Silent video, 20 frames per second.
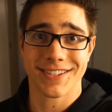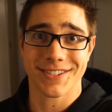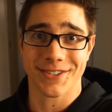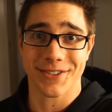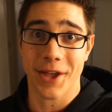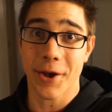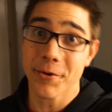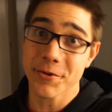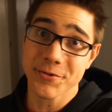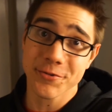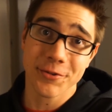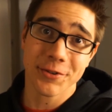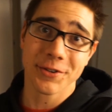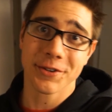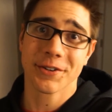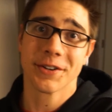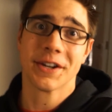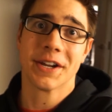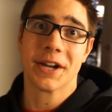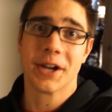So that was
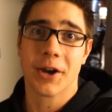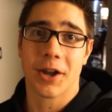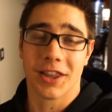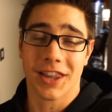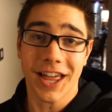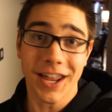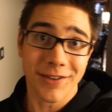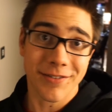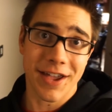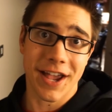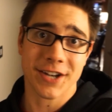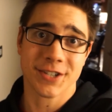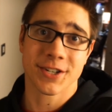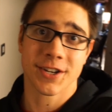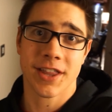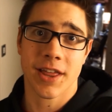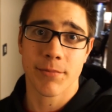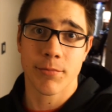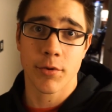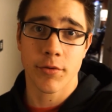really a lot of action in
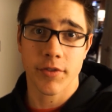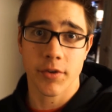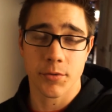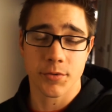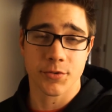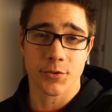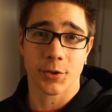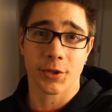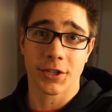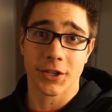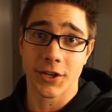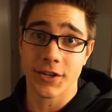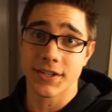that movie. It was really good.